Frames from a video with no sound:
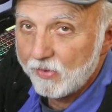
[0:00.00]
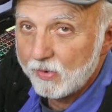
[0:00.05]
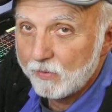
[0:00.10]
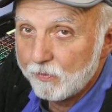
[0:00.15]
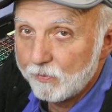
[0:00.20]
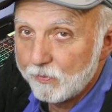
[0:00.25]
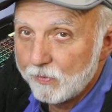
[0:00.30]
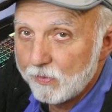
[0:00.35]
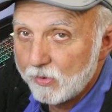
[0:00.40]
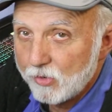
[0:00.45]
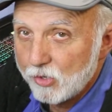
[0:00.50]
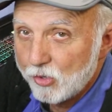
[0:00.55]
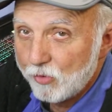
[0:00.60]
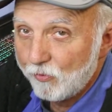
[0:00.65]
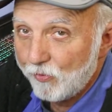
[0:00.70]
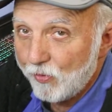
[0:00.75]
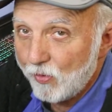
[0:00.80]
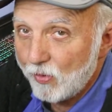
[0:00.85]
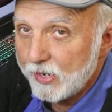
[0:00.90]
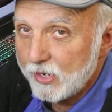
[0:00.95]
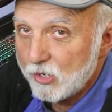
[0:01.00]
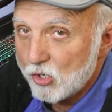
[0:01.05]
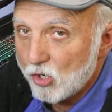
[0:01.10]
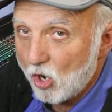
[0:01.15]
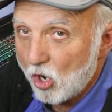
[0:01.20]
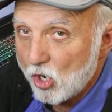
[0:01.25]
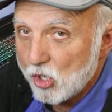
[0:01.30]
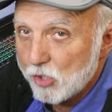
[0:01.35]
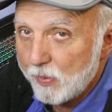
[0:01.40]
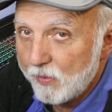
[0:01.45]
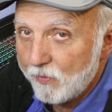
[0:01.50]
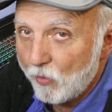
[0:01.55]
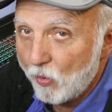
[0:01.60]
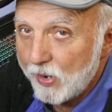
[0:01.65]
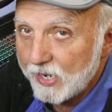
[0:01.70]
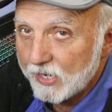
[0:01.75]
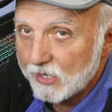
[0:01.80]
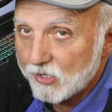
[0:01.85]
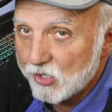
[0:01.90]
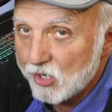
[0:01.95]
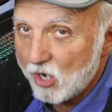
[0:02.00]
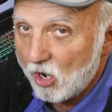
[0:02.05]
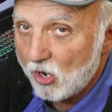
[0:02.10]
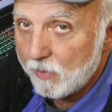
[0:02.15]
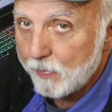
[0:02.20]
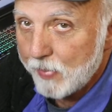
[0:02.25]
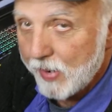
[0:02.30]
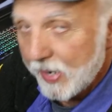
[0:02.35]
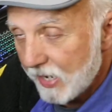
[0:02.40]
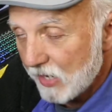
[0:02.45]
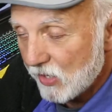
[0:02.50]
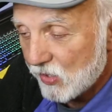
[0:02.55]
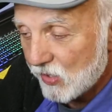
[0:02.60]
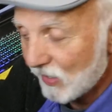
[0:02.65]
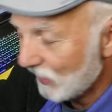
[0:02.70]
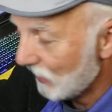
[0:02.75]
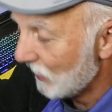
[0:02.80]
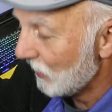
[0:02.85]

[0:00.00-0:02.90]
it fully charged before you get started, because